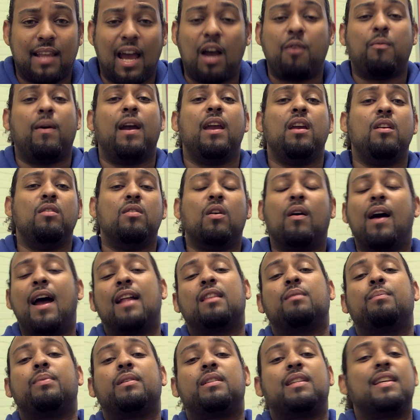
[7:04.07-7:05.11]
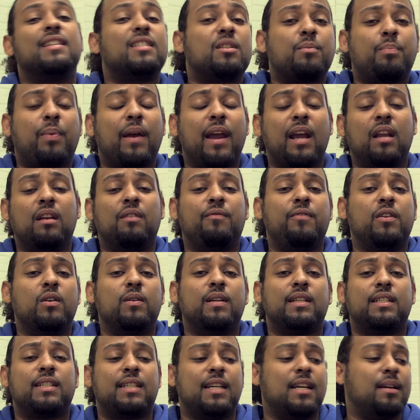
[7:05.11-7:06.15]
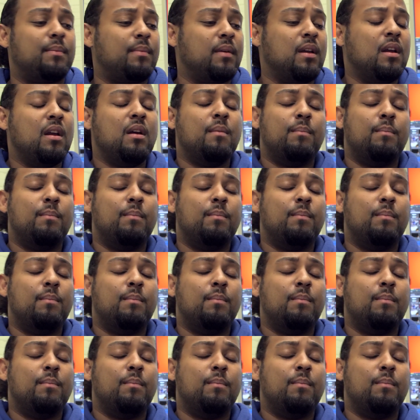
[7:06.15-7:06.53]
That way you don't have to participate in the viewership,